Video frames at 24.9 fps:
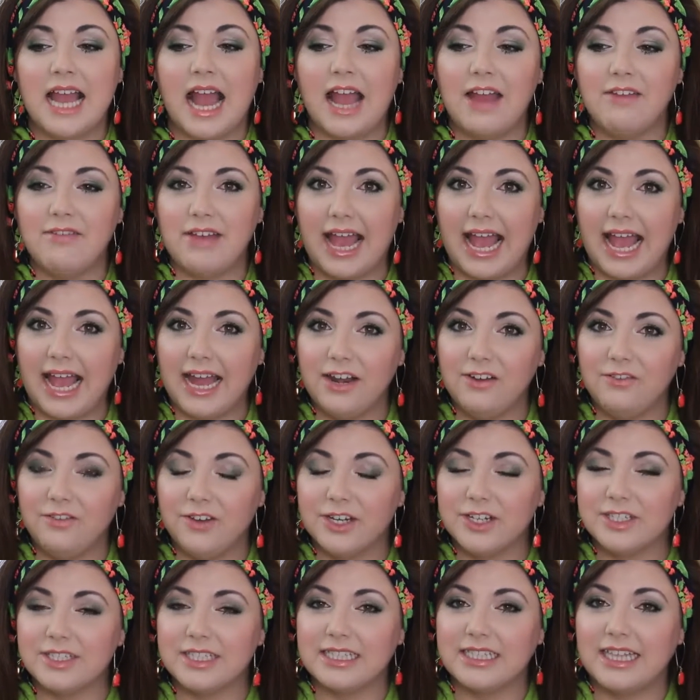I've had
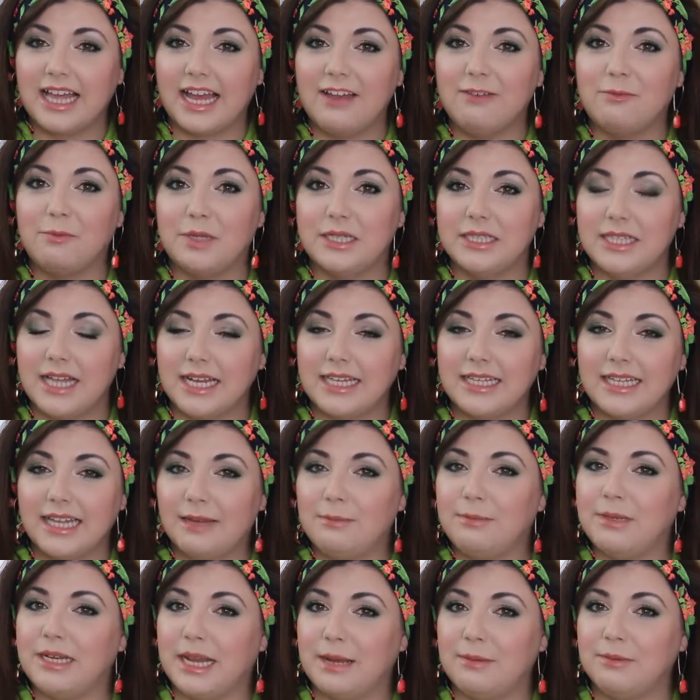fears in life, but luckily
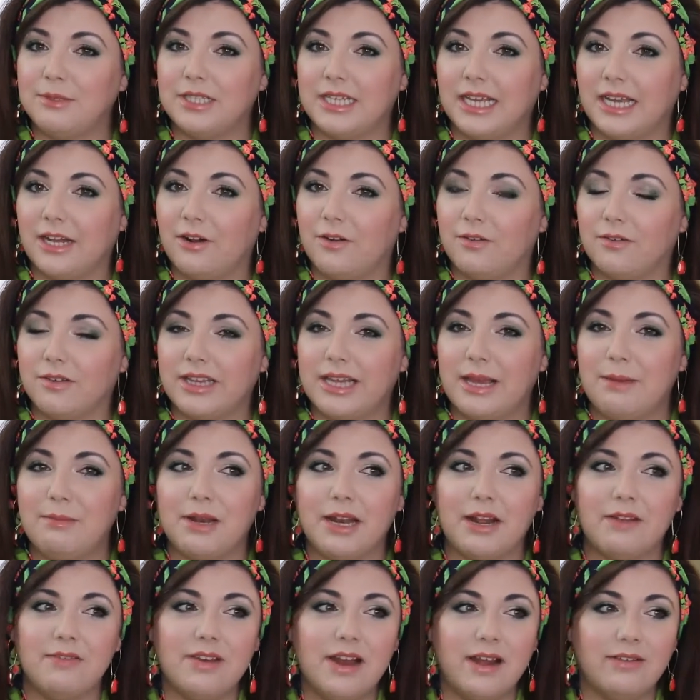I've been able to get over them,
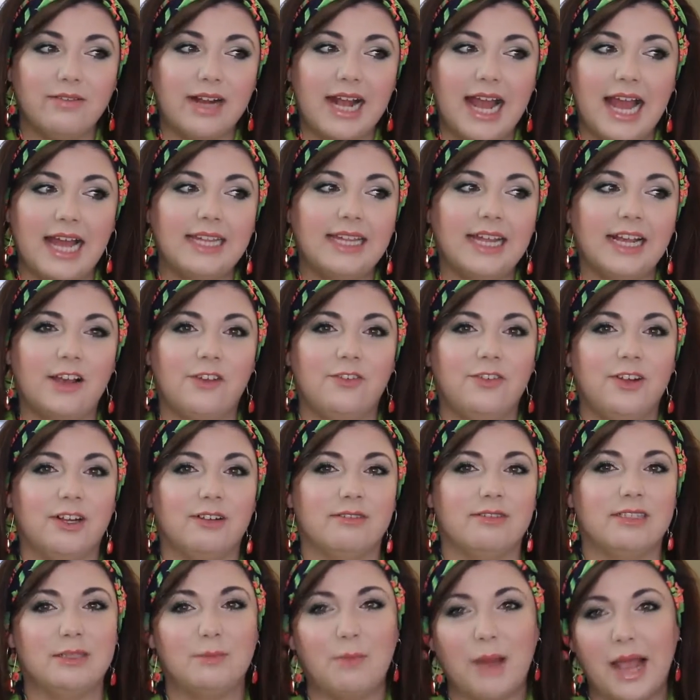and I've never had like a
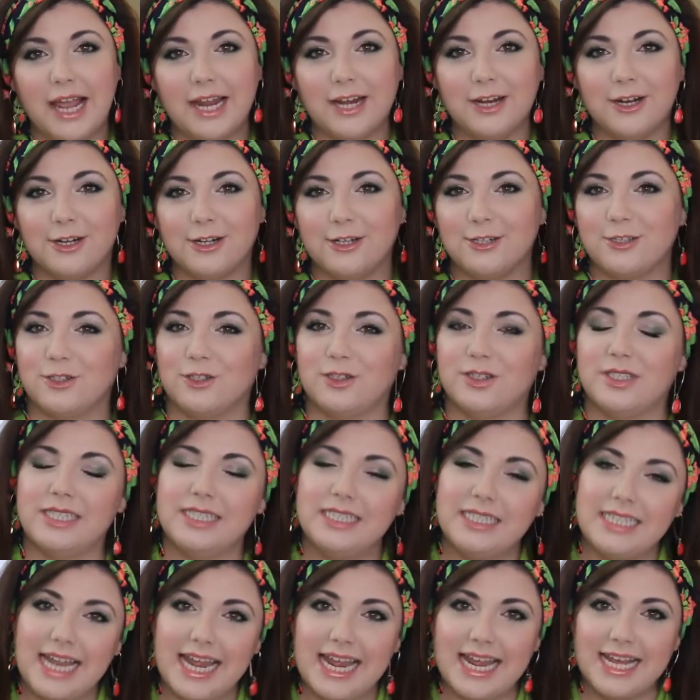fear of spiders or
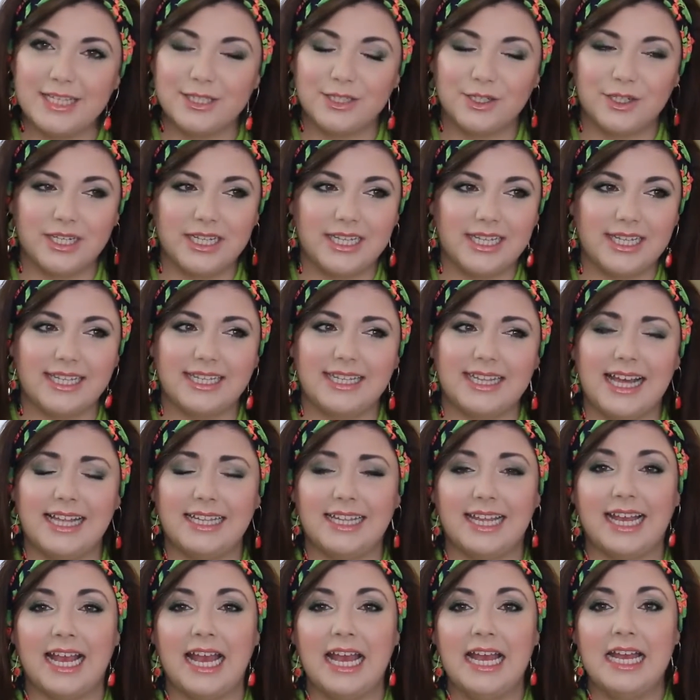snakes or anything like that.
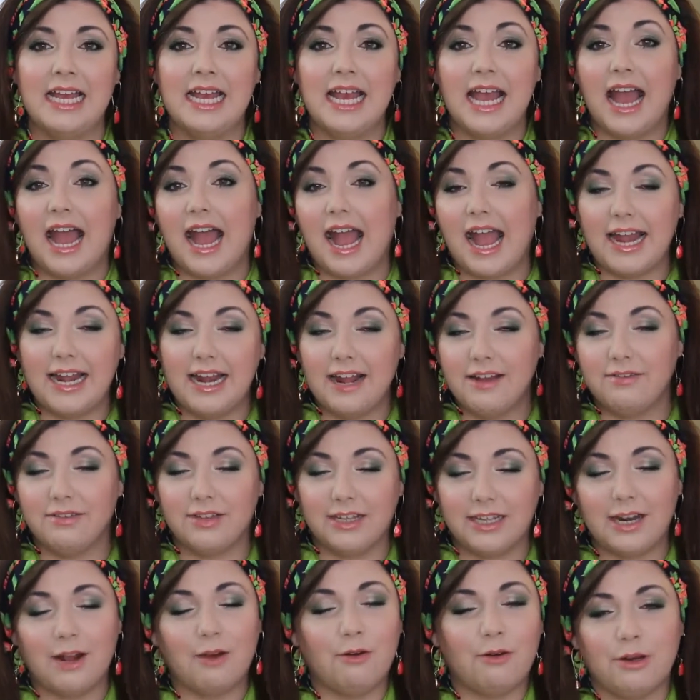Like I
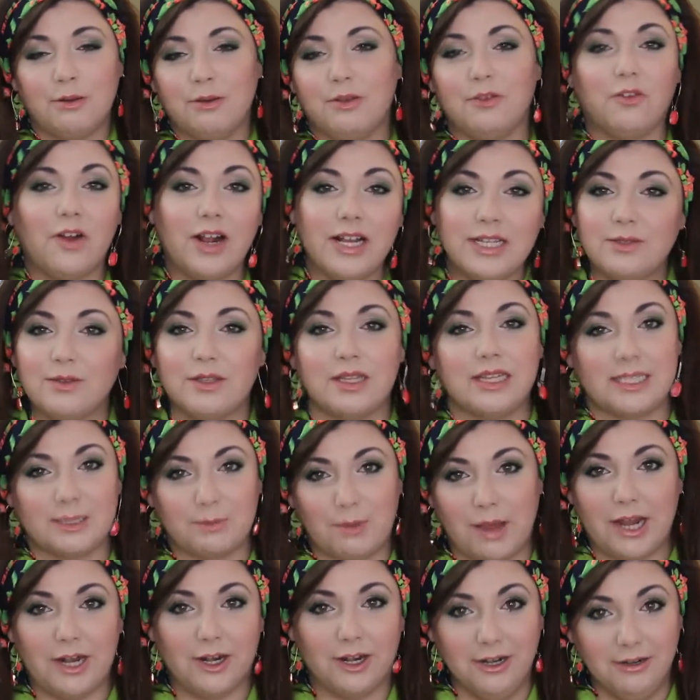definitely don't want to be friends with a
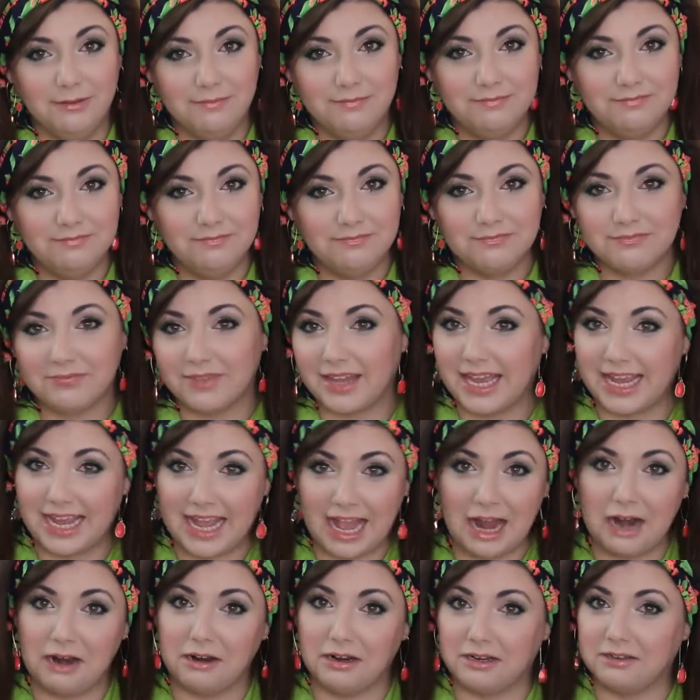spider. Like
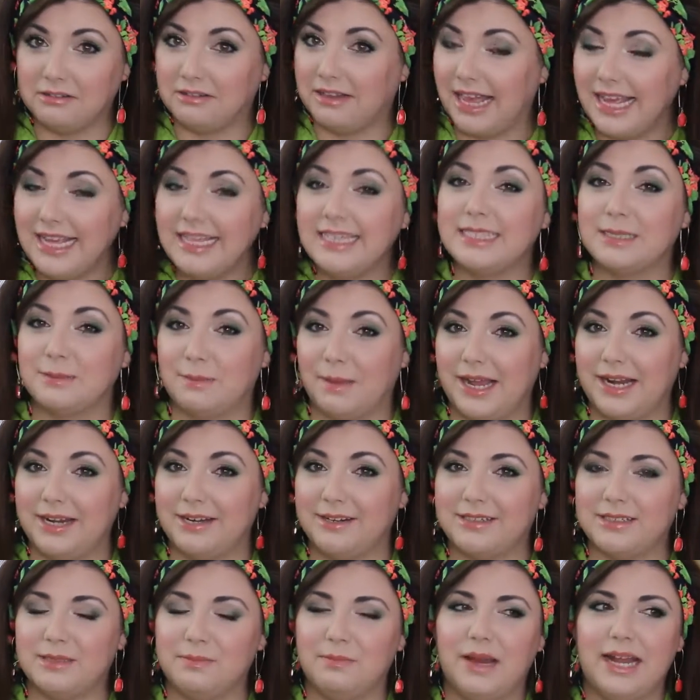I don't like
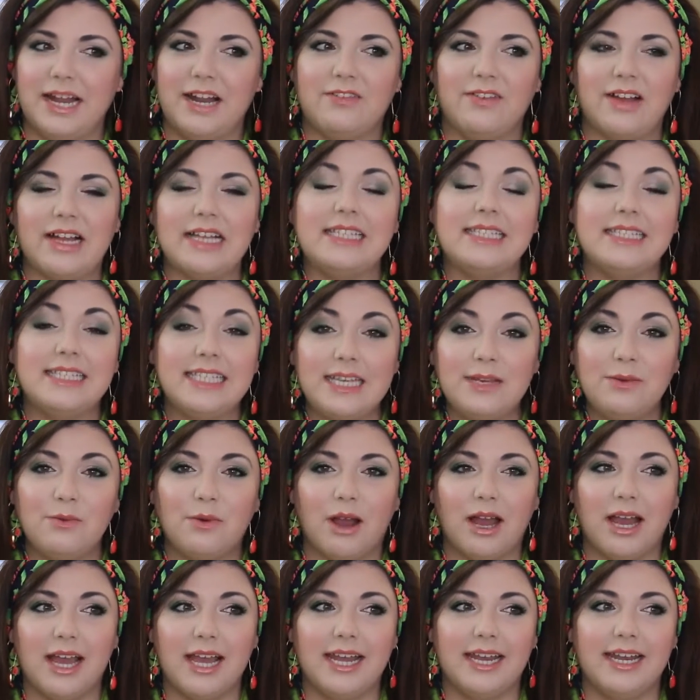spiders, but if I see
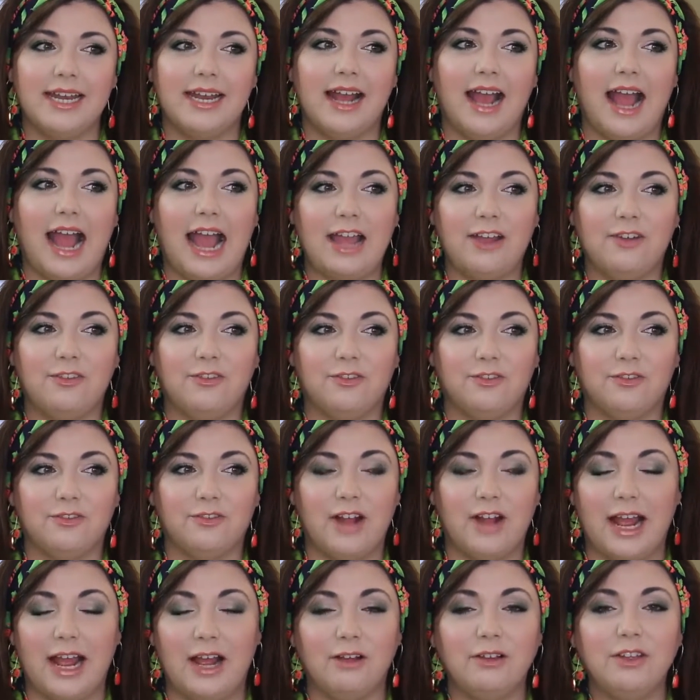one, I
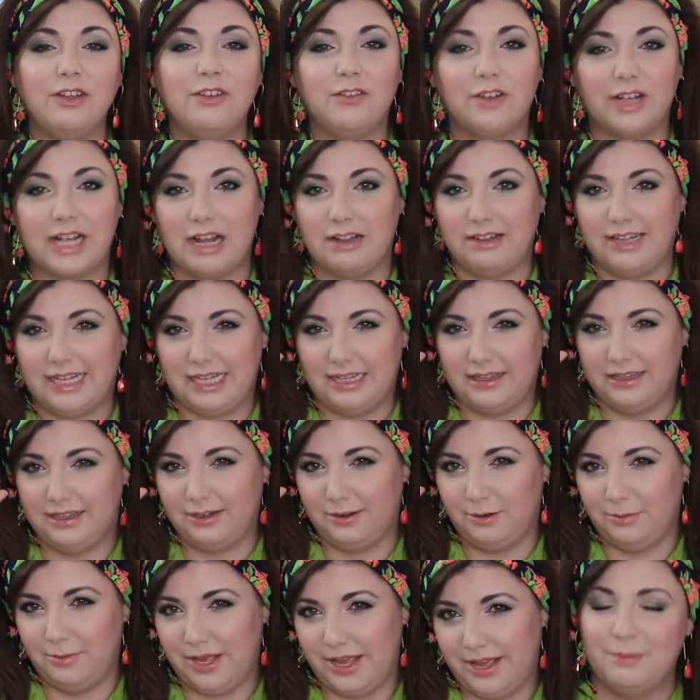only freak out like a
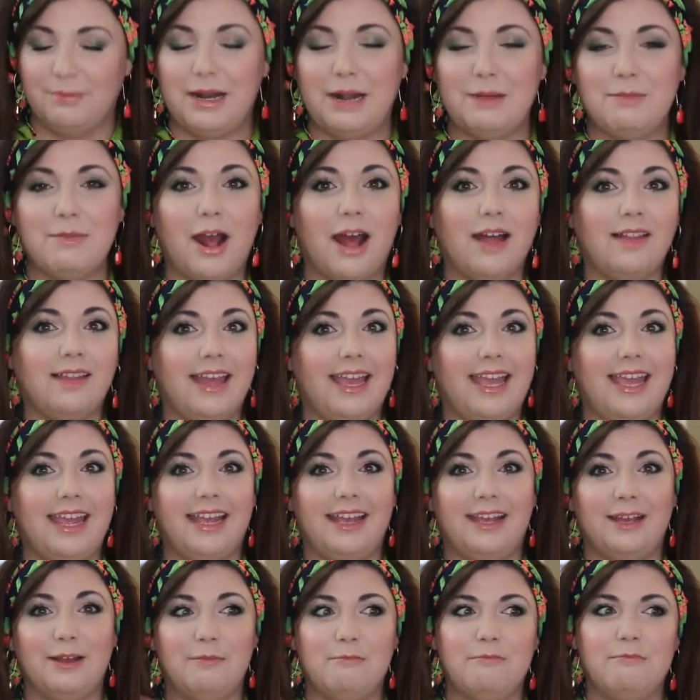little bit, but I'm not
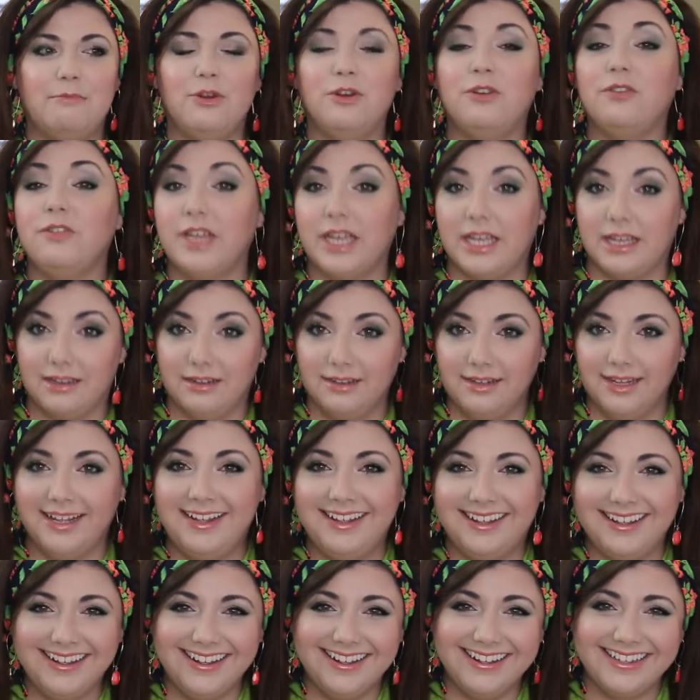like moving.
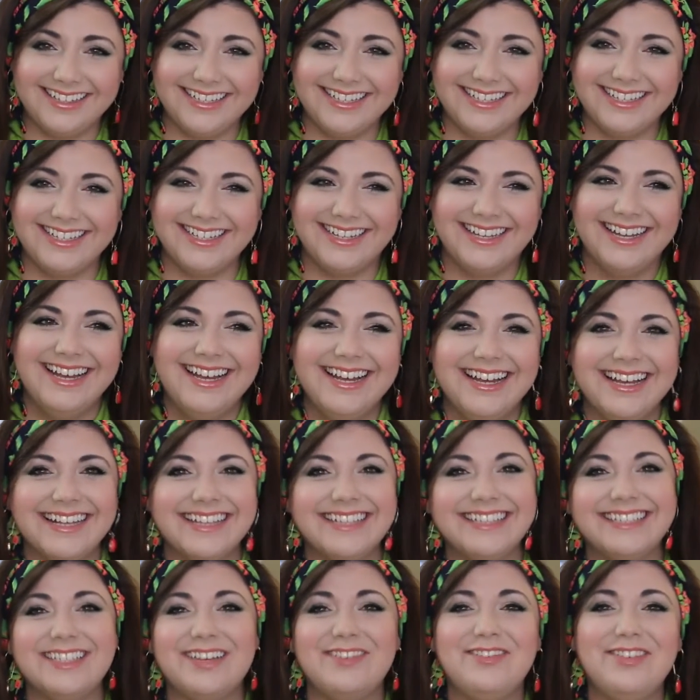
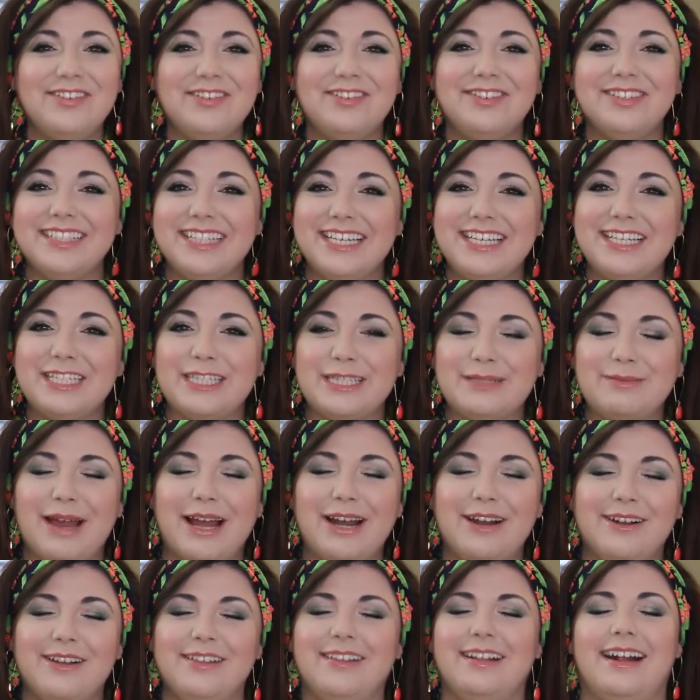Because some people see a
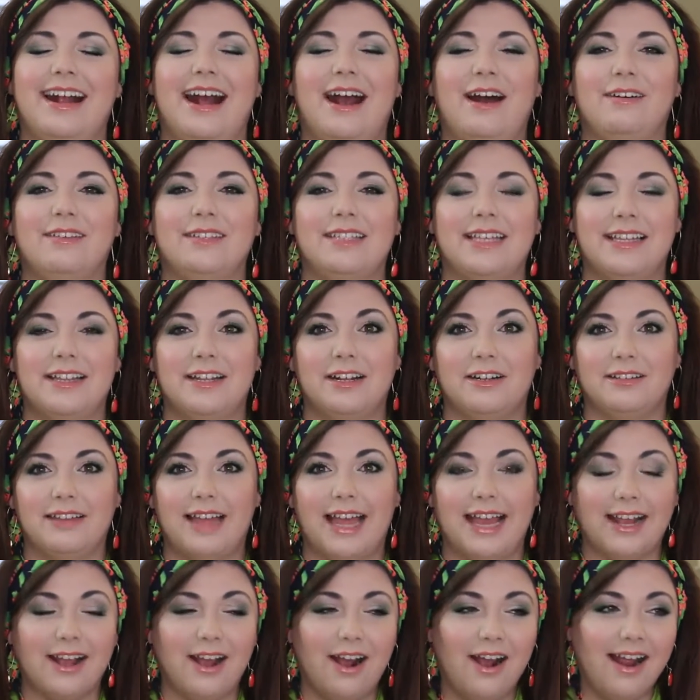spider in their house and they're
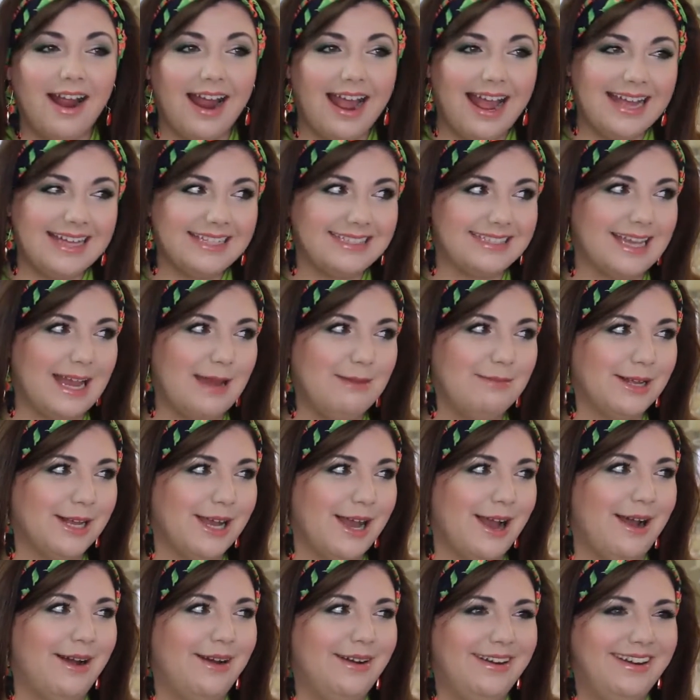like, all right, time to
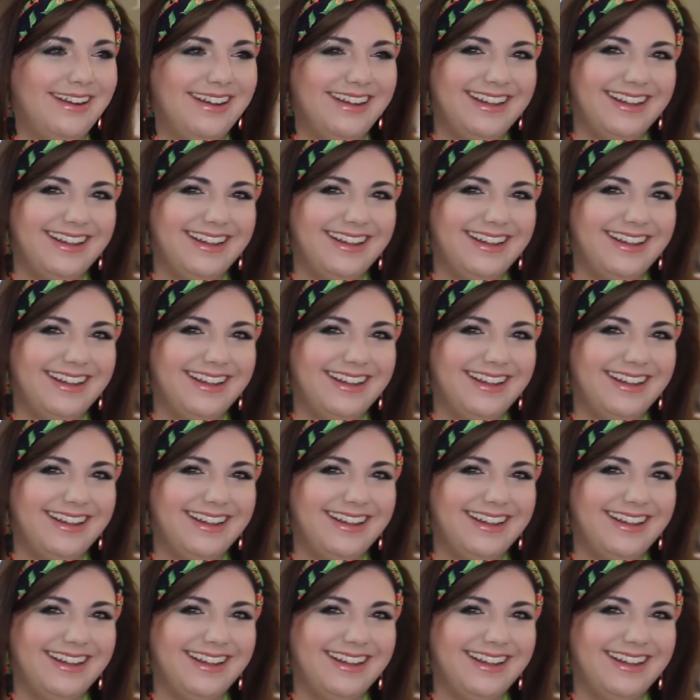go.